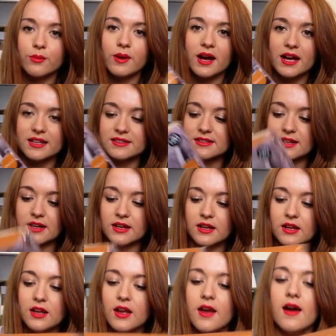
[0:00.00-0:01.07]
at Asda.
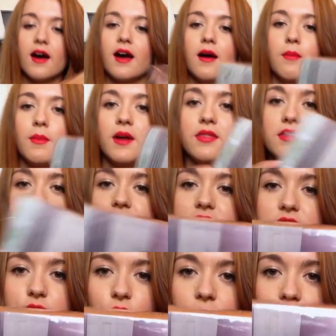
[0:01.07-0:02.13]
And this
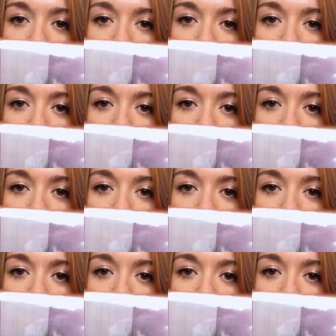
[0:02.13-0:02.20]
is what it